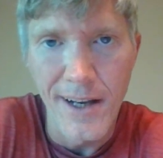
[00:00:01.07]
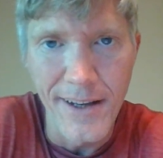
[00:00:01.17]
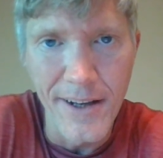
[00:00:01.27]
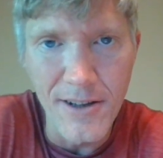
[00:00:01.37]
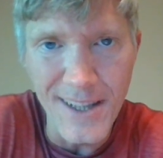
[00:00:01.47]

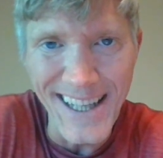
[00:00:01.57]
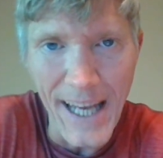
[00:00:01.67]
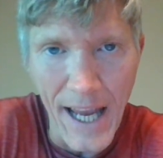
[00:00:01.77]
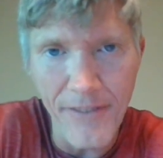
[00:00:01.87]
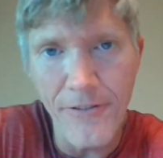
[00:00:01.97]

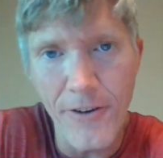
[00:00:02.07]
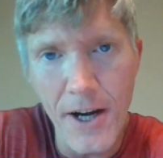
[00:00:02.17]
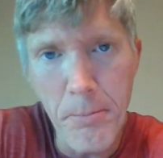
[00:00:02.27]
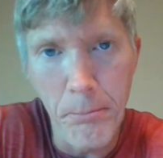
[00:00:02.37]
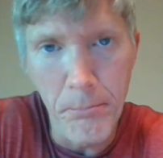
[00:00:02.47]
Nearly
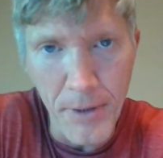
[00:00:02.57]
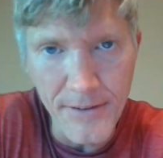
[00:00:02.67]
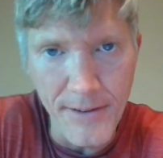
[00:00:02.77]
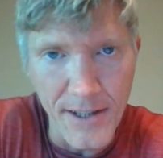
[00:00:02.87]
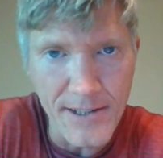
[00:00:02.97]
every
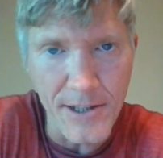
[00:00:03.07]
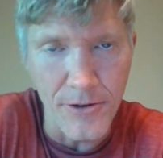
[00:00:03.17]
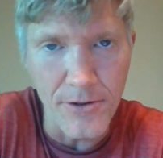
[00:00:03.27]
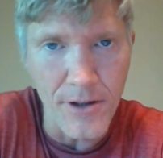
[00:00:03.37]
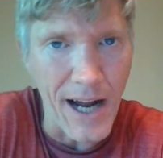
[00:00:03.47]
business
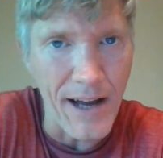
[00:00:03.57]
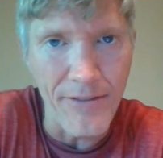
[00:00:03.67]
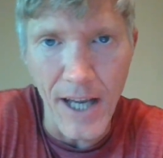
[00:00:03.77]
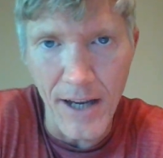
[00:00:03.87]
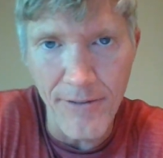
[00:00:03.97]
owner I've
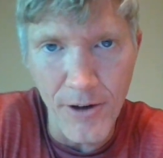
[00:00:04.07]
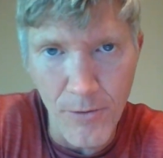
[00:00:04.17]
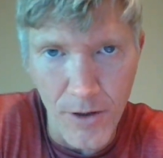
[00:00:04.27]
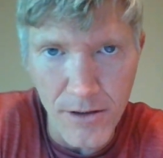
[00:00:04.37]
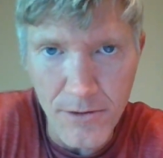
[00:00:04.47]
ever
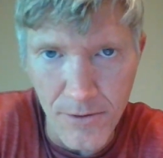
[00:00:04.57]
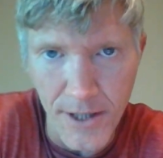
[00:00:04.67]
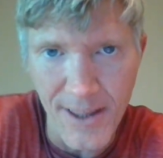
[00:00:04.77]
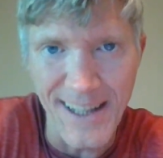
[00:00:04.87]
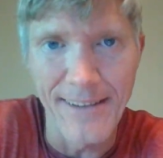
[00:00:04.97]
worked
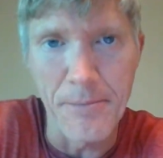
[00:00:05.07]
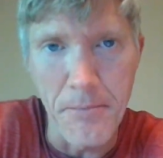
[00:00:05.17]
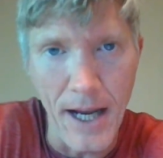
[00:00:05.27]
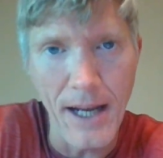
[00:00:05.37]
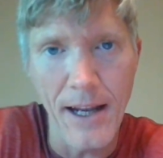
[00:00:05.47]
with is
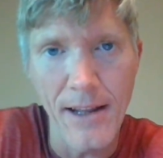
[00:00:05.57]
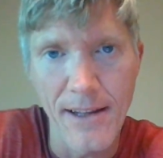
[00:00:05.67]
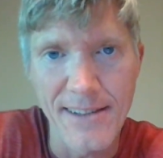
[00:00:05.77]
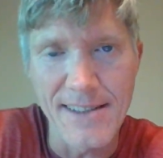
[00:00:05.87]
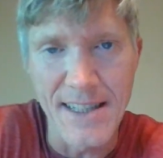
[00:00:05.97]
making
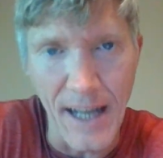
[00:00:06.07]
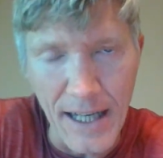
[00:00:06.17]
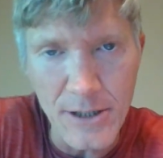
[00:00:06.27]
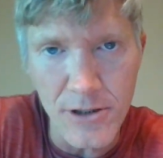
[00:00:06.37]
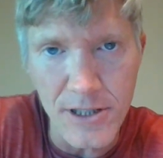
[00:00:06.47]
this
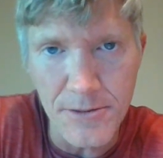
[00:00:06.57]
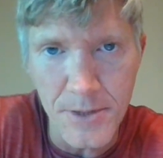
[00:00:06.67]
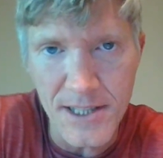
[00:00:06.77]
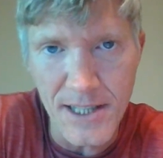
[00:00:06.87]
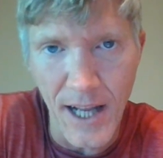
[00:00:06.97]
dangerous
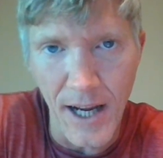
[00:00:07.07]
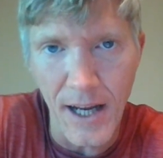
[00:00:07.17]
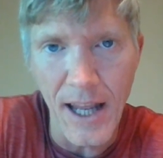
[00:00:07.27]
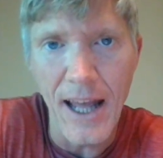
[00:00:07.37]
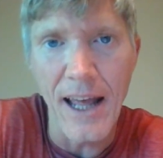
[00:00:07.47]

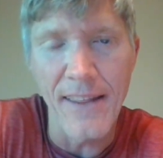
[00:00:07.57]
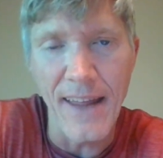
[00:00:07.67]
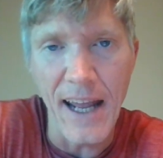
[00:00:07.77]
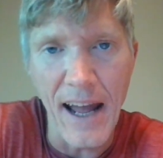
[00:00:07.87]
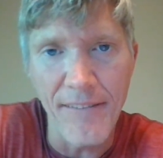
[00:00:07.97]
mistake and
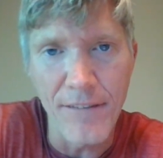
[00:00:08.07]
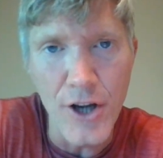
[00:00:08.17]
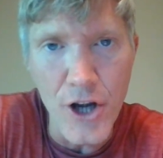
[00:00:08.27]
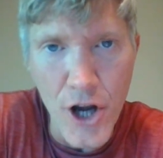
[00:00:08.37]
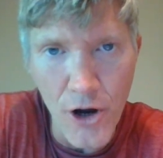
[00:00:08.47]
they have
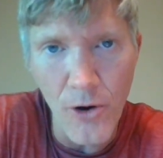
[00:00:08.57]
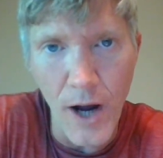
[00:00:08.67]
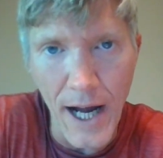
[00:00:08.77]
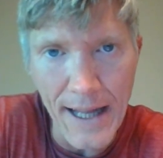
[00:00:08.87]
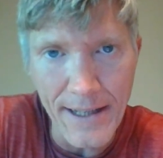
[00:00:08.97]

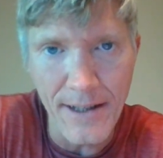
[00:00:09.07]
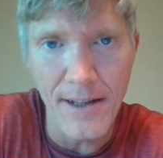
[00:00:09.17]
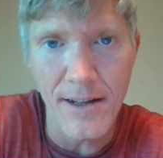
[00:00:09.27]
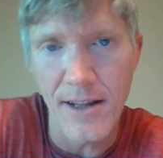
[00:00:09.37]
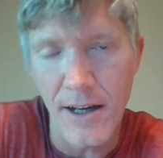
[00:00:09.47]
no
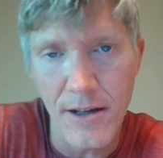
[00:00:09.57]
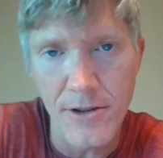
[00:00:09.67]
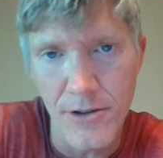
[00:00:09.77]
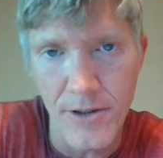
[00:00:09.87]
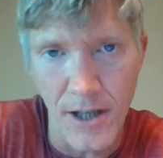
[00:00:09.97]
idea they are
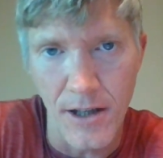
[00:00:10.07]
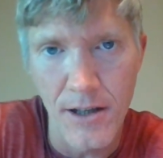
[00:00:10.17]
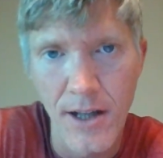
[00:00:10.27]
doing it.